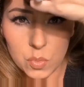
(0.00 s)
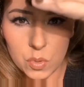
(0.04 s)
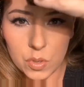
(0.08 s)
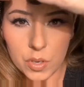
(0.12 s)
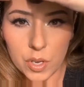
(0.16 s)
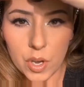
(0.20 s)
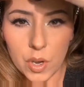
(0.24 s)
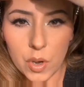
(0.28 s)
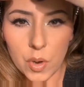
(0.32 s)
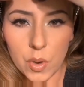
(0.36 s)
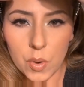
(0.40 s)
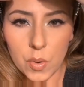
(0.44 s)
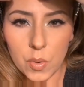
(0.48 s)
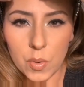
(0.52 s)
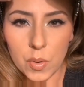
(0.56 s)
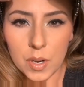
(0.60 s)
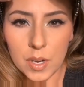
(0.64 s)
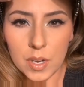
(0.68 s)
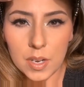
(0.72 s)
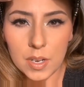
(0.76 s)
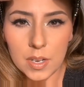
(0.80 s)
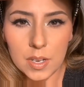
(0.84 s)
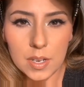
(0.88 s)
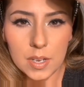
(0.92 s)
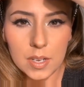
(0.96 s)
will go
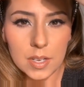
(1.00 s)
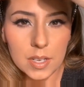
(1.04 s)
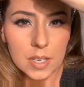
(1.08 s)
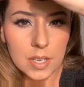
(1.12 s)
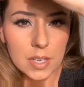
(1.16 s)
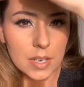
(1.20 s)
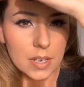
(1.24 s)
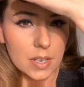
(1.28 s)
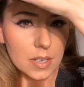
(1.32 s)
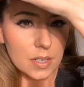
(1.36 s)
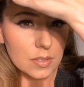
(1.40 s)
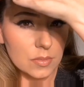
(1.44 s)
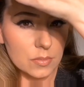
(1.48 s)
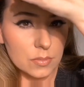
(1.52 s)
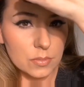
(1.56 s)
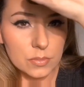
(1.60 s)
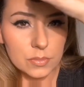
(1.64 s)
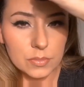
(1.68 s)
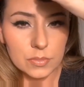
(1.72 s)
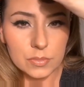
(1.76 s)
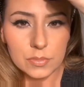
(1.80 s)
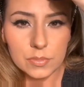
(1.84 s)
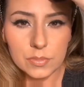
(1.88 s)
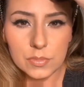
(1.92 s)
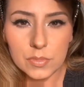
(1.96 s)
here.
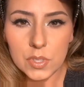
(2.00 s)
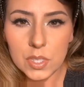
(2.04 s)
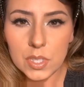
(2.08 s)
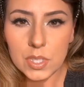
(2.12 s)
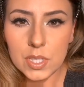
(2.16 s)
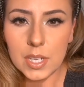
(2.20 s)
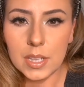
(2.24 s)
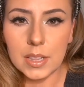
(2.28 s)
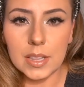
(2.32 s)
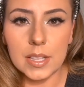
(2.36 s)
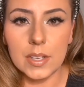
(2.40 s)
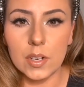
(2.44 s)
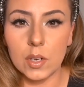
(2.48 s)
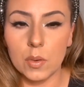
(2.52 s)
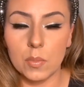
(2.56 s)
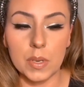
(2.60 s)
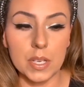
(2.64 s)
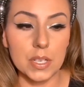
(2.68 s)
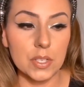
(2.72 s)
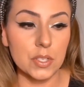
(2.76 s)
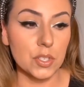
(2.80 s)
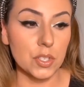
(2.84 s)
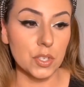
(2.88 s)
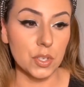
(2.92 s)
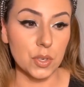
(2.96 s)
Just a little
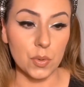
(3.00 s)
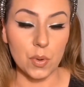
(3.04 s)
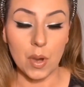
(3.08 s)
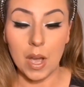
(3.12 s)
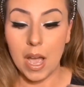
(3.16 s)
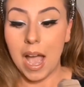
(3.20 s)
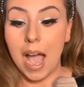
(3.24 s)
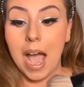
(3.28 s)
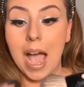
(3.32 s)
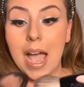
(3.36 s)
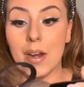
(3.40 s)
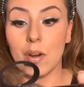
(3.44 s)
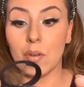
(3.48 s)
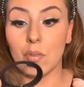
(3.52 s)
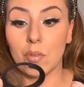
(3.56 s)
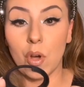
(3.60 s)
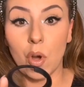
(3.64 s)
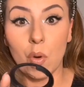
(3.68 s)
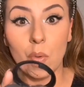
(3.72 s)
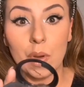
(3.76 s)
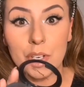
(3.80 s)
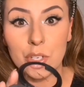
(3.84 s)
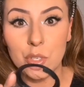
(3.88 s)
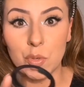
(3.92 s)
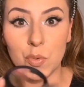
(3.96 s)
bit too. I don't go in